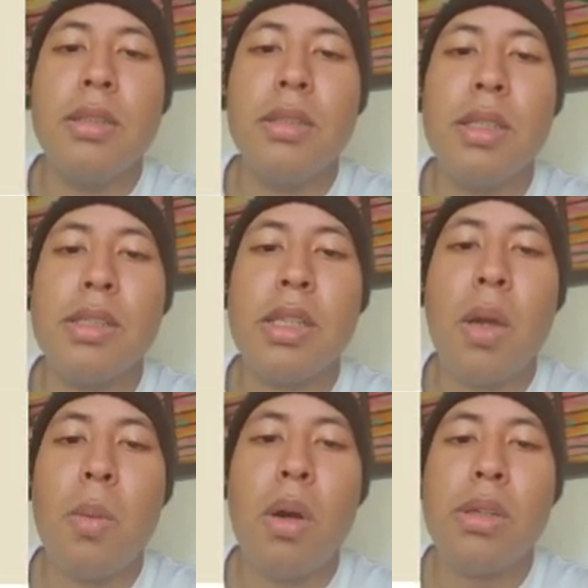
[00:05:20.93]
the
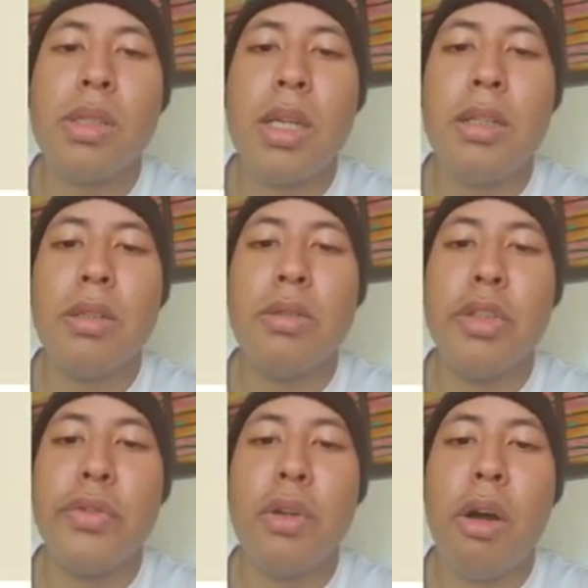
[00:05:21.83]
side walls and the
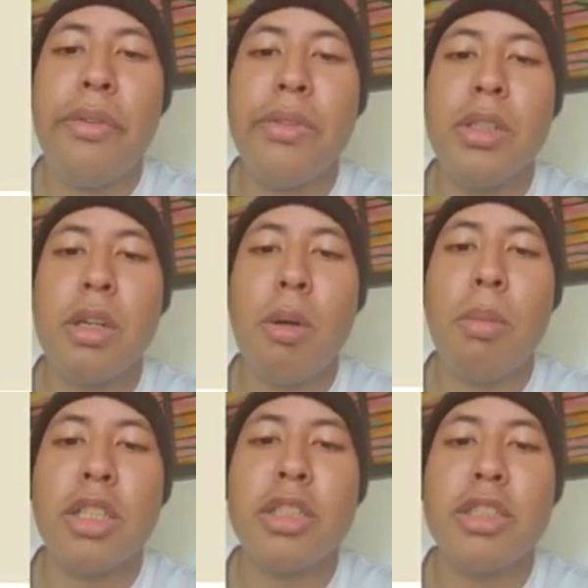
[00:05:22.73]
roof of the
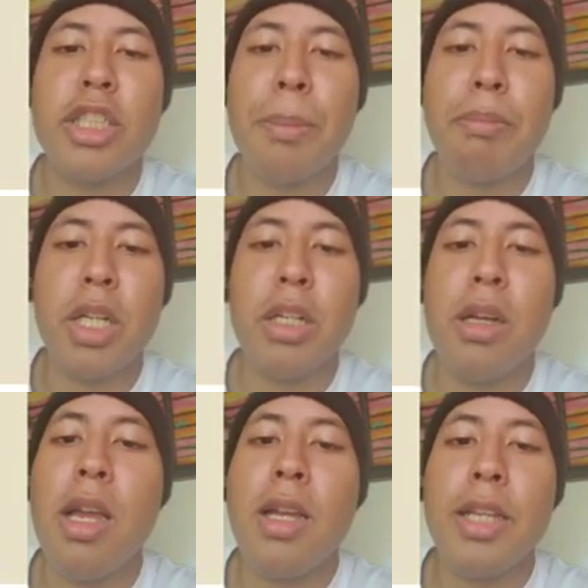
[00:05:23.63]
combustion chamber.
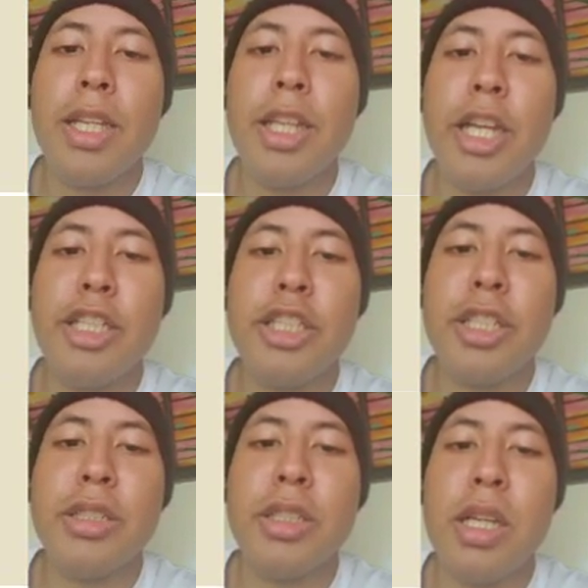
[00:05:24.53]
In
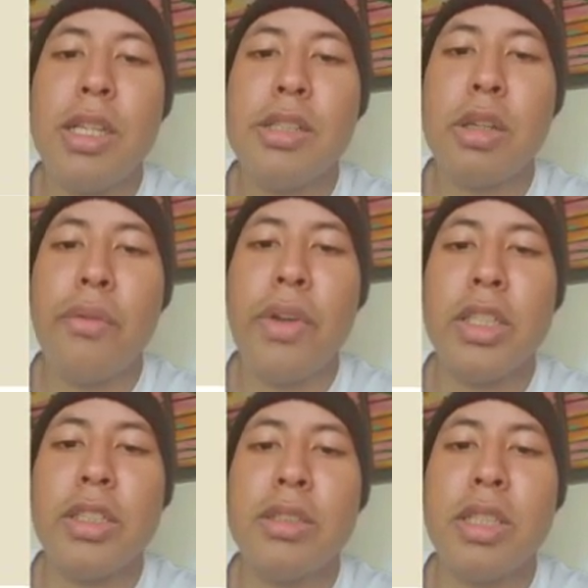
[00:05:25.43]
addition, there is
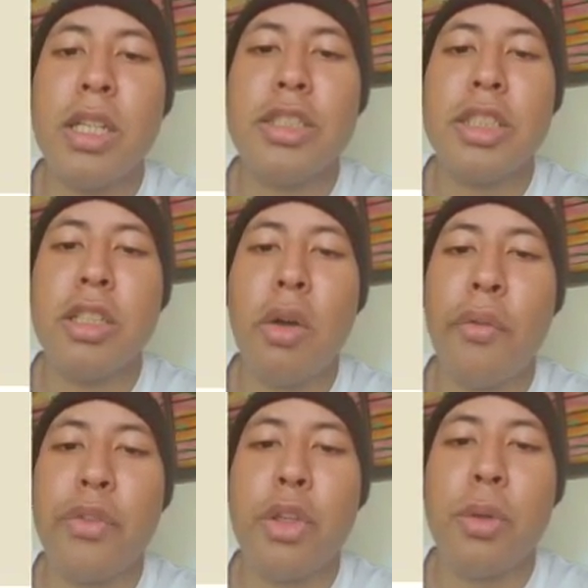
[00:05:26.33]
convection section
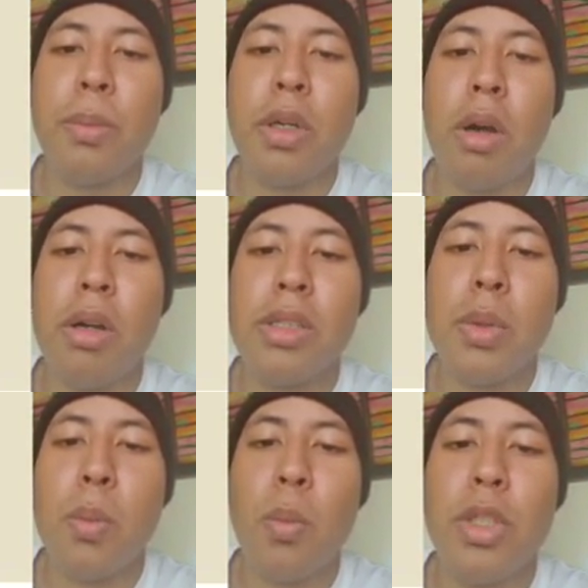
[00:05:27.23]
of tube coils
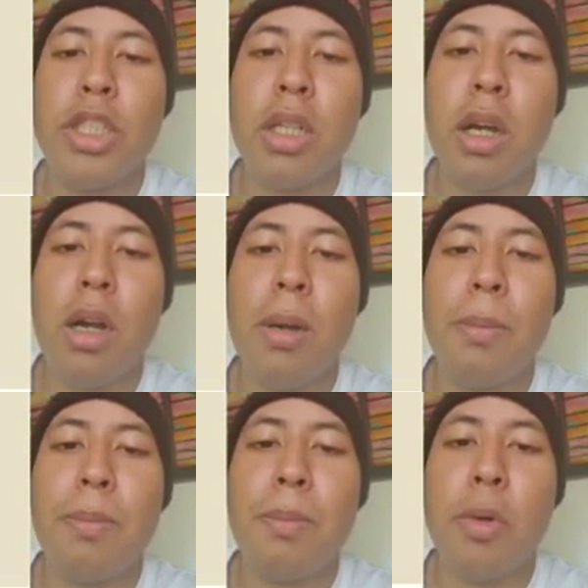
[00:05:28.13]
which are
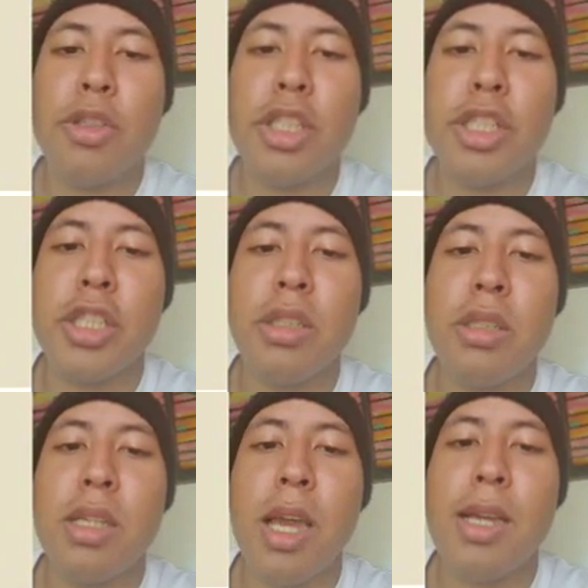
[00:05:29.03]
positioned
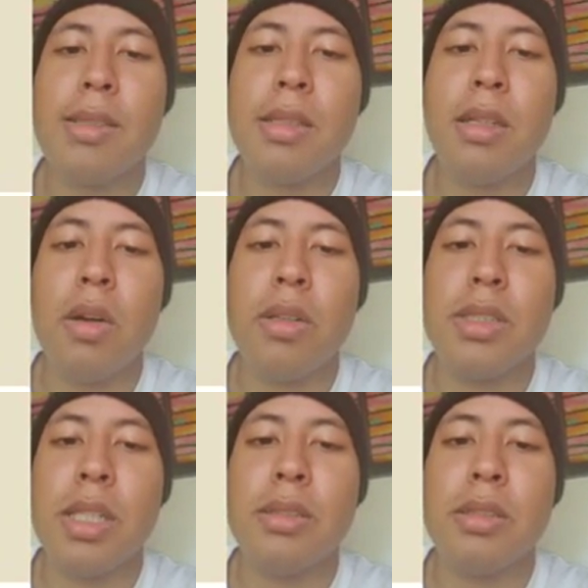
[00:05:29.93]
as a
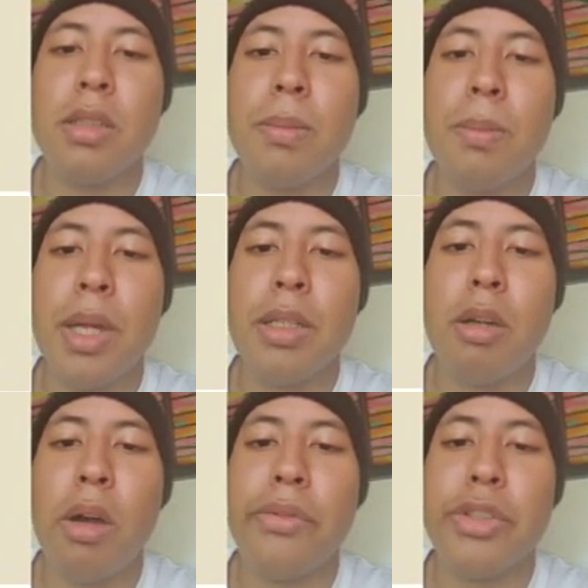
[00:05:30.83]
horizontal bank
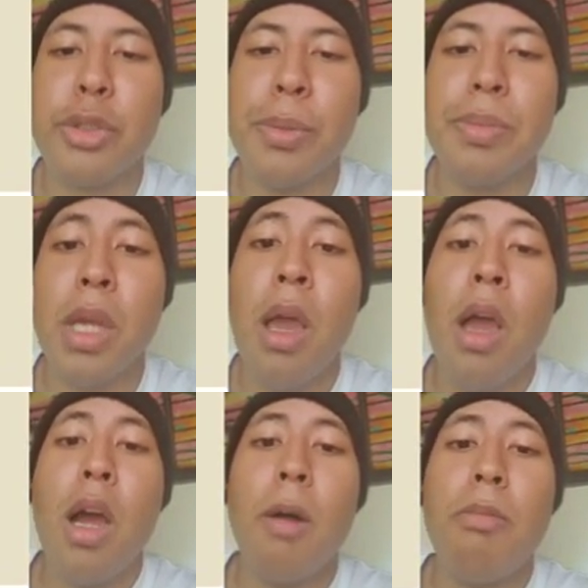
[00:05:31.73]
of tube
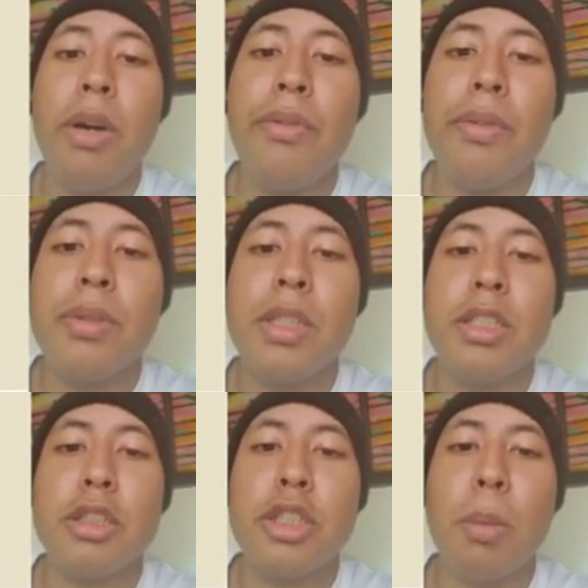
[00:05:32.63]
above the